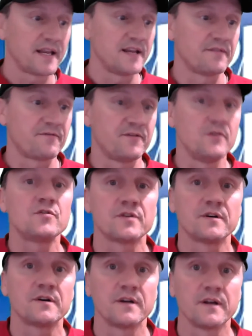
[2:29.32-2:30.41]
in the
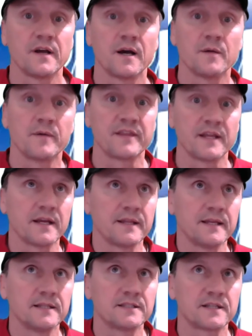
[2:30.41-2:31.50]
future, I think
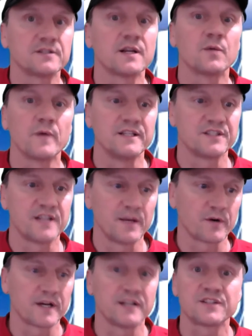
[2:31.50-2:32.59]
it starts on Wednesday,
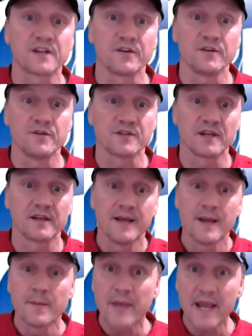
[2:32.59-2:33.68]
we're going to start using
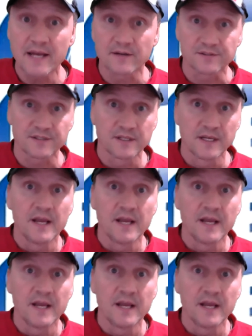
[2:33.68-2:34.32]
paddles,